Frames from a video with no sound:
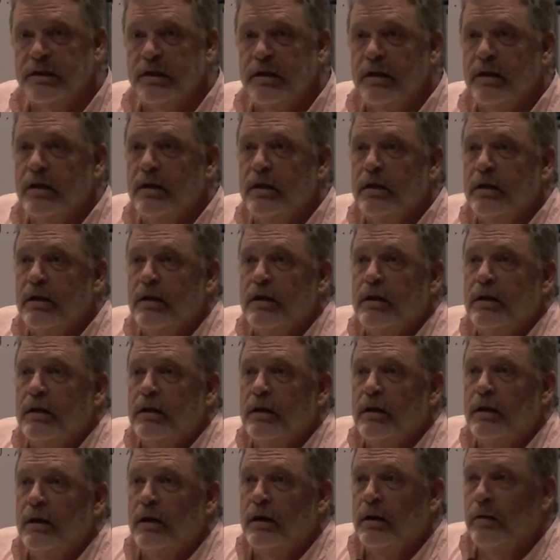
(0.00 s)

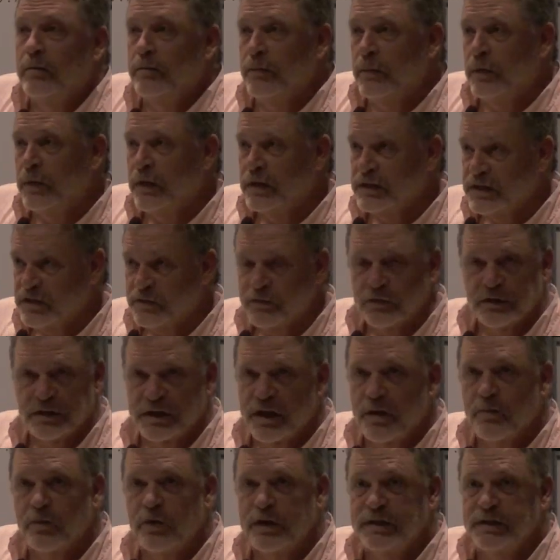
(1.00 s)
Um, this, for
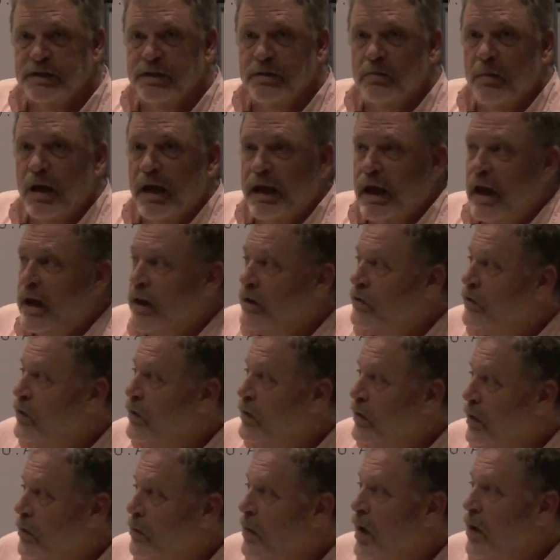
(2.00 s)
some reason, my
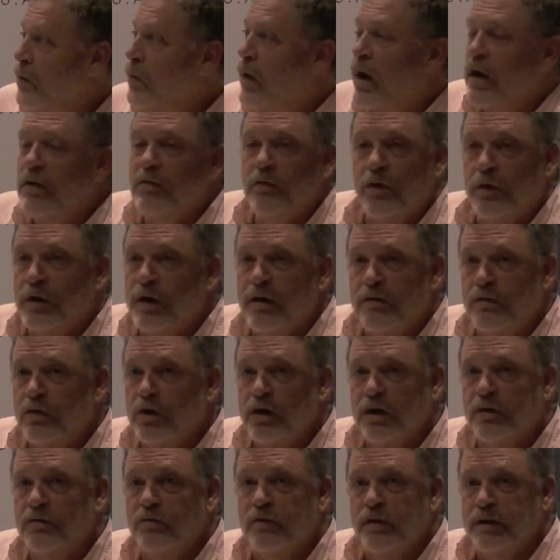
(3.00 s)
agent and my wife are never
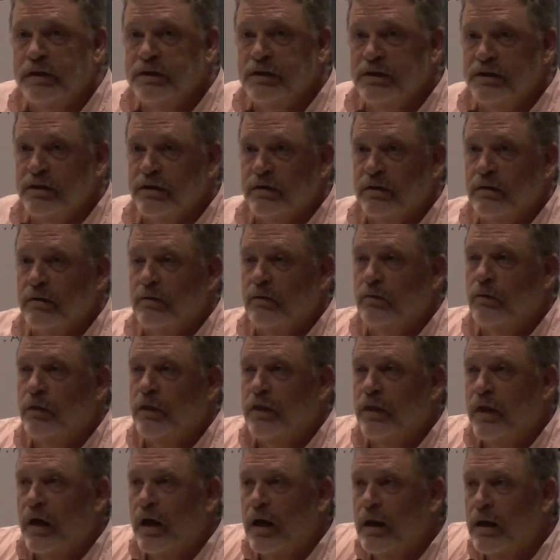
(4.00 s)
convinced
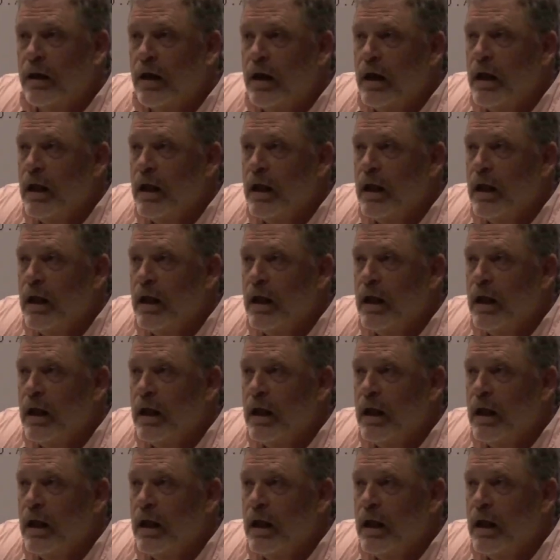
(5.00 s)
with that.